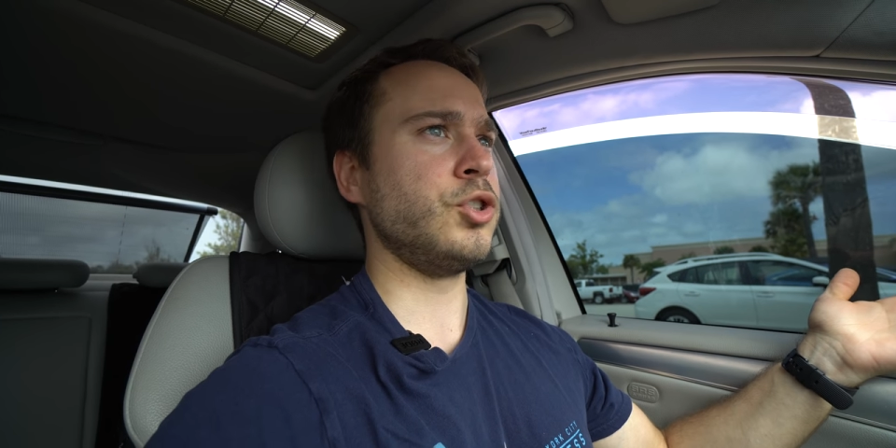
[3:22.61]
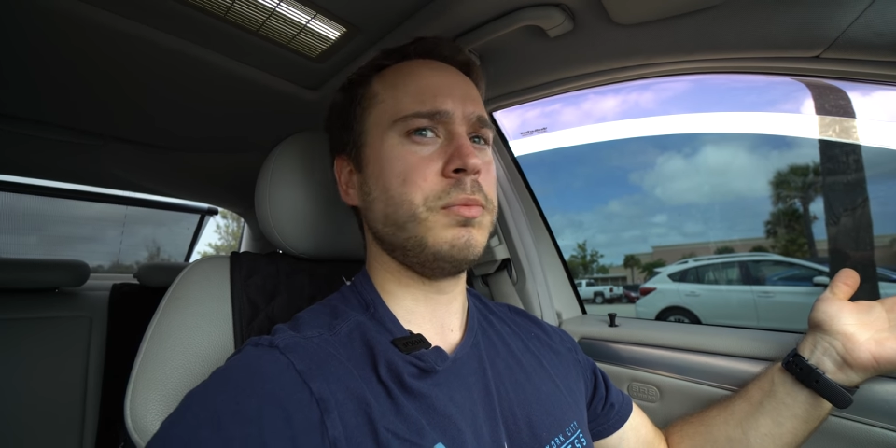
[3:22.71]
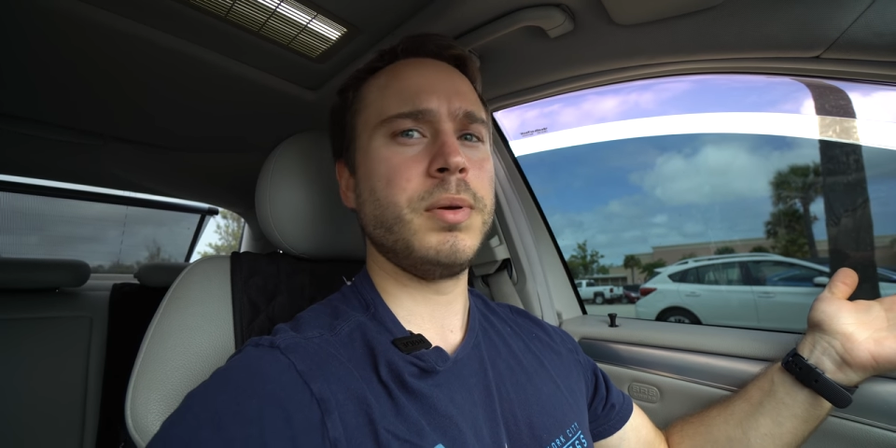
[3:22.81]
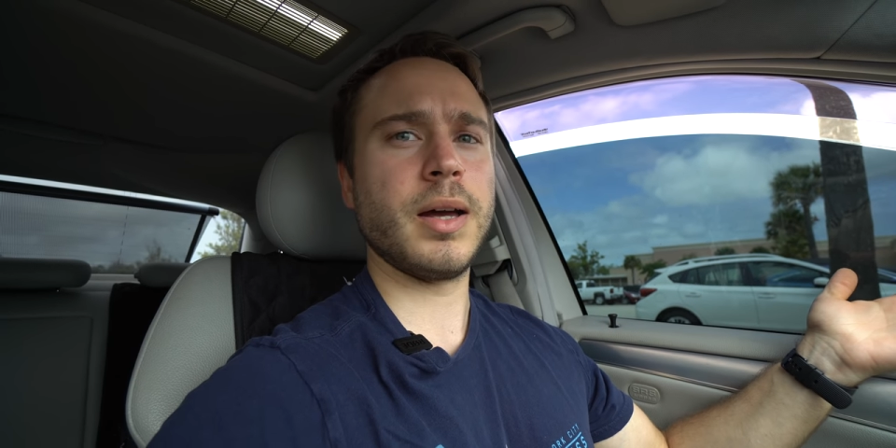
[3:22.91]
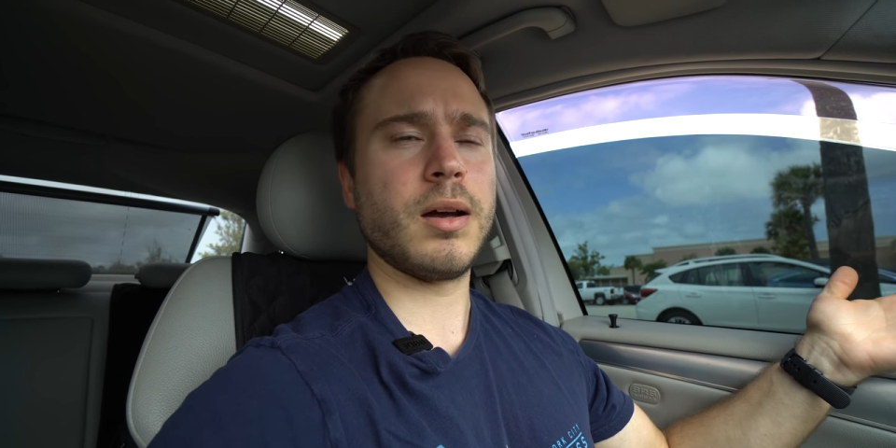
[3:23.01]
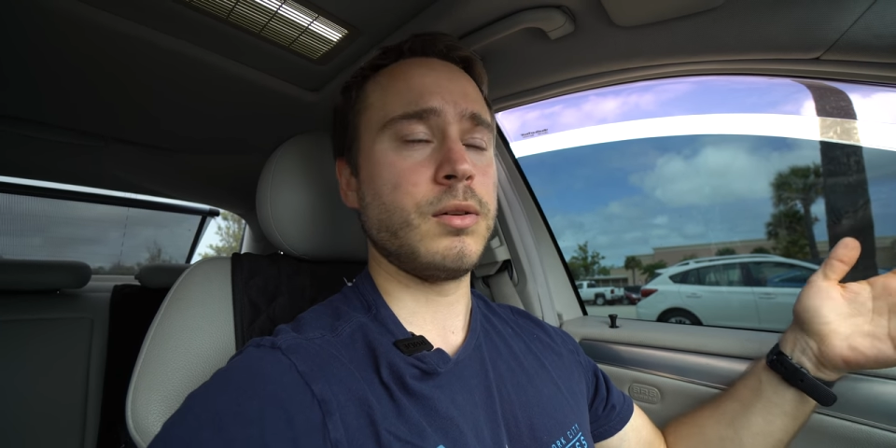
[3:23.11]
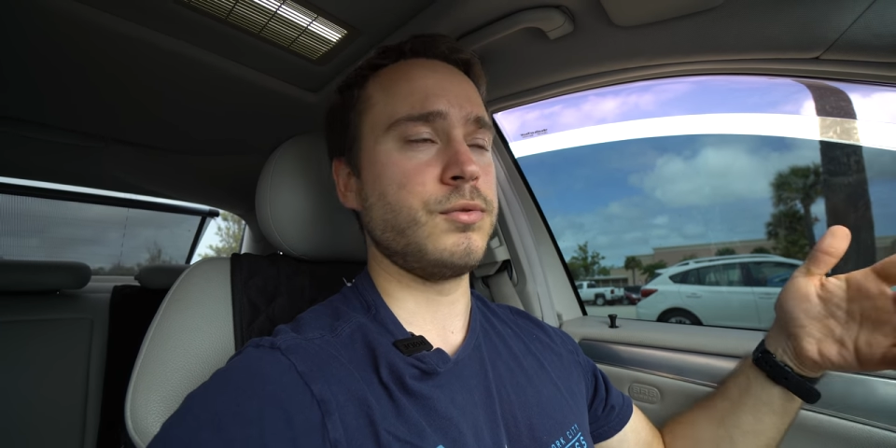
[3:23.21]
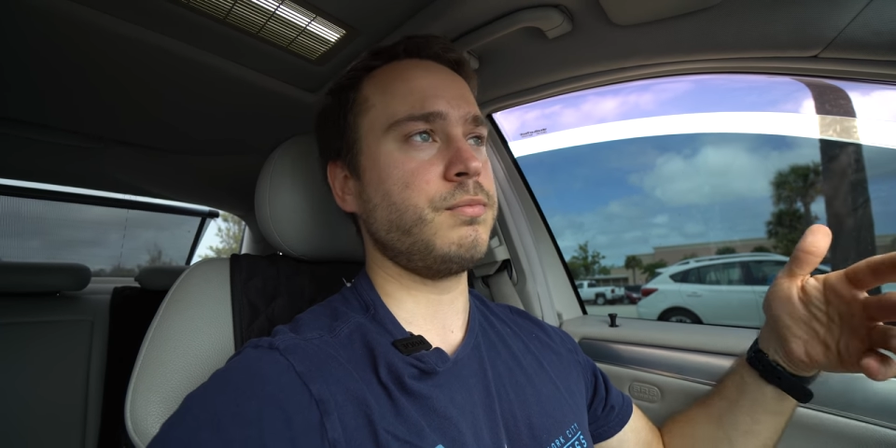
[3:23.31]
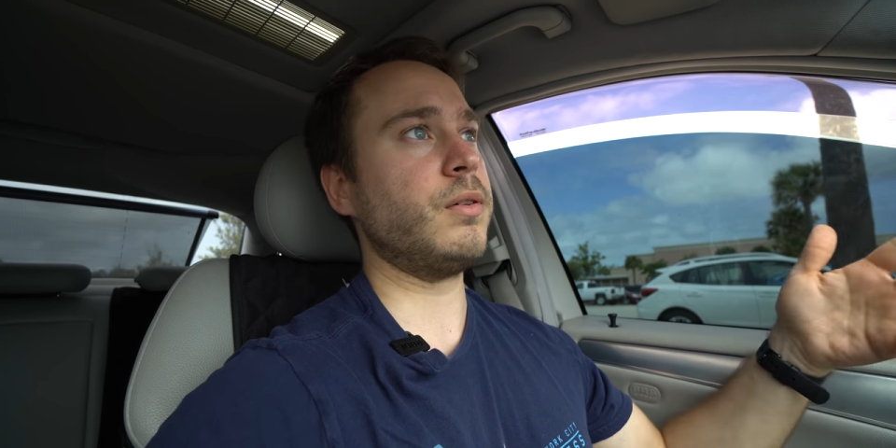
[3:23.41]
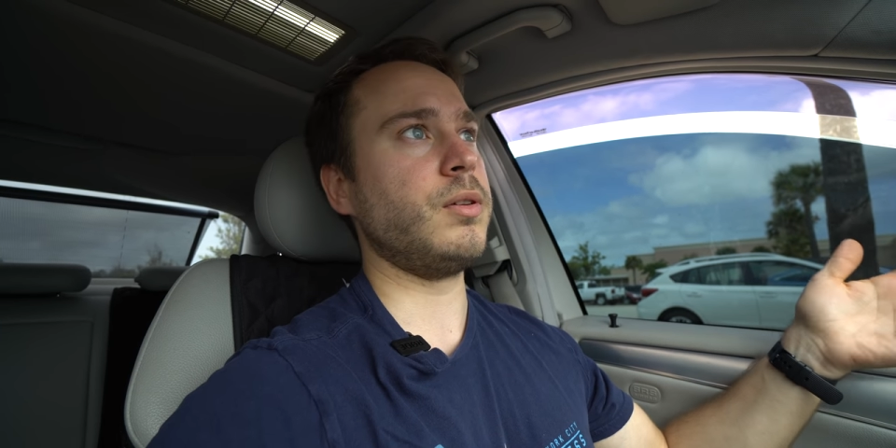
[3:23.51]
GPS or
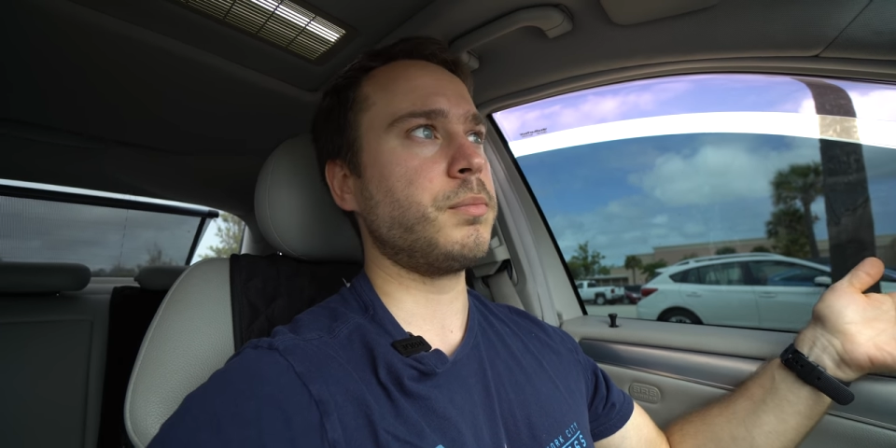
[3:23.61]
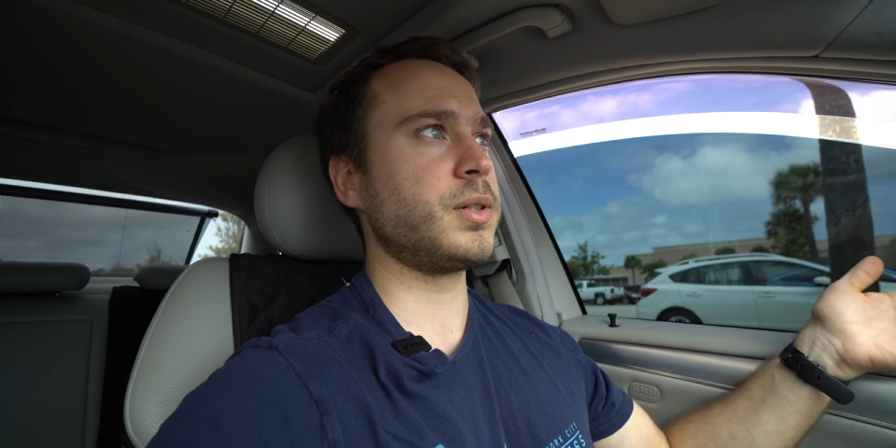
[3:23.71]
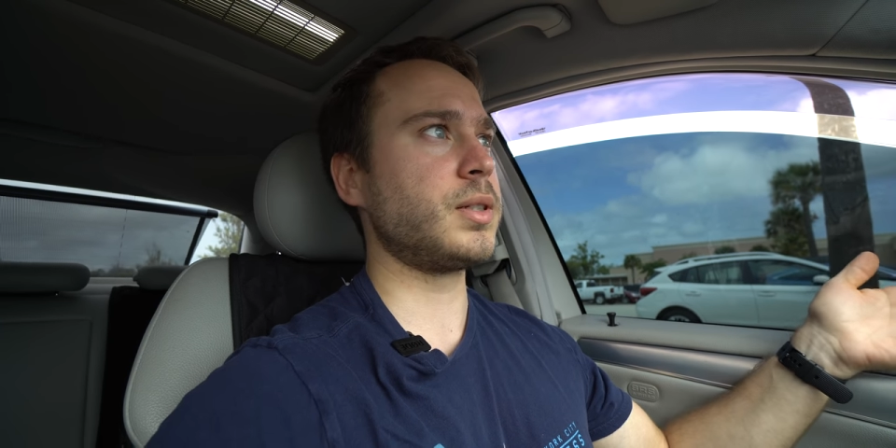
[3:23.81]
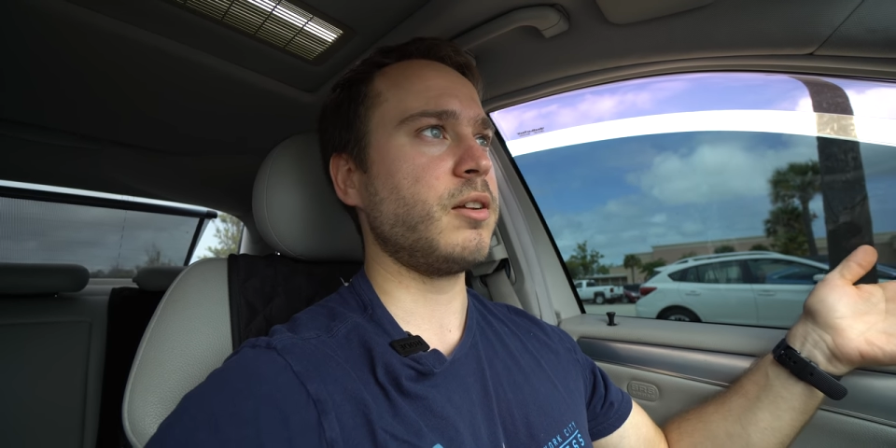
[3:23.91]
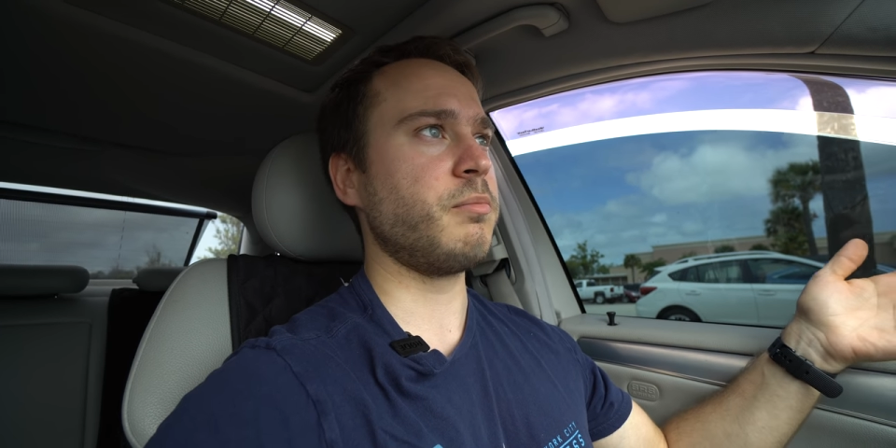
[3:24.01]
15%